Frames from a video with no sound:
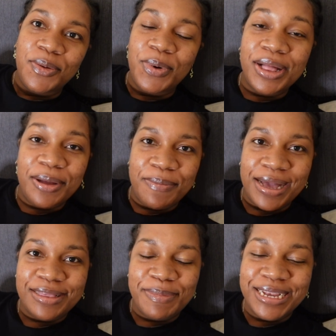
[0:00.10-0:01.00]
Welcome
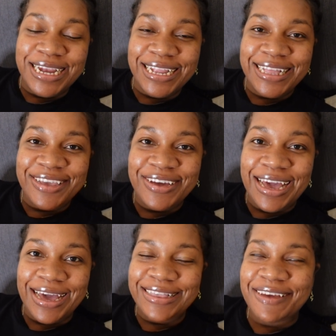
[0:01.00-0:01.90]
back to my channel, you
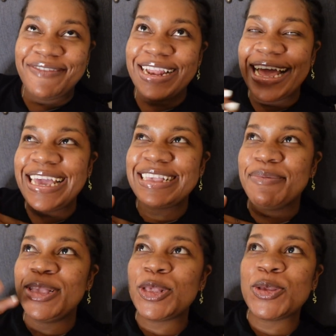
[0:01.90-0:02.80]
guys. I feel like it's
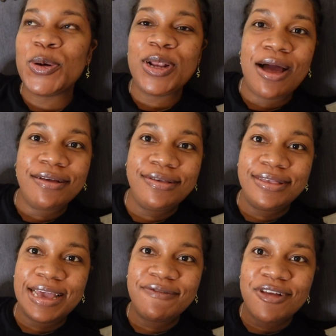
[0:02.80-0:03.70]
been so long
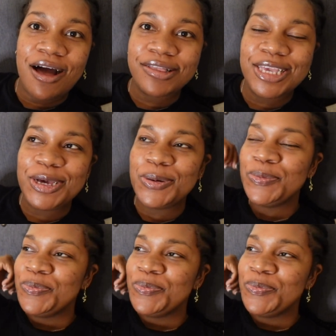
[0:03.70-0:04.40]
since I've talked to you.